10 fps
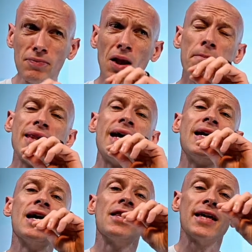but then
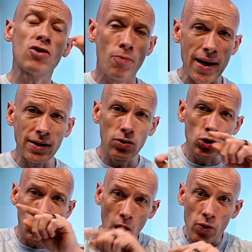the incrementals
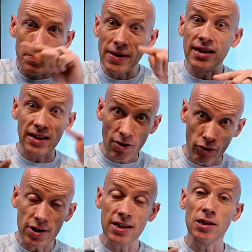will only be the
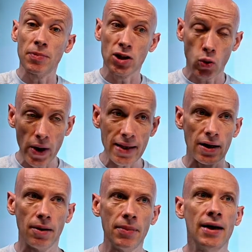differences between them.